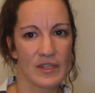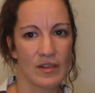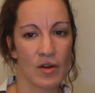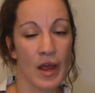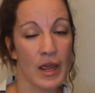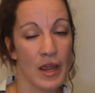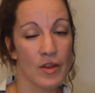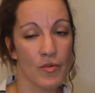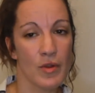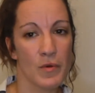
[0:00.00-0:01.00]
You know, I, I
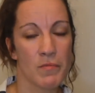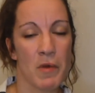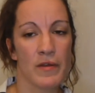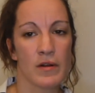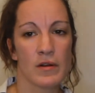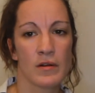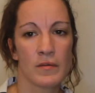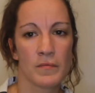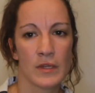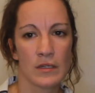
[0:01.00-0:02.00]
agree with Mother.
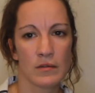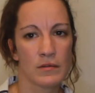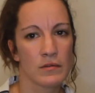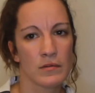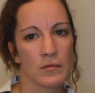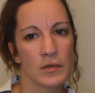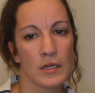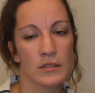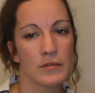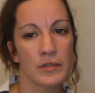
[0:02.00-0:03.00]
We're
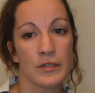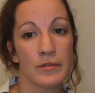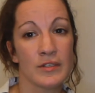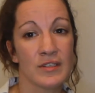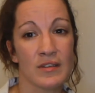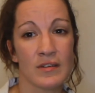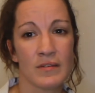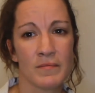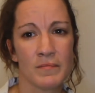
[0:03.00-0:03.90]
not suited to each other.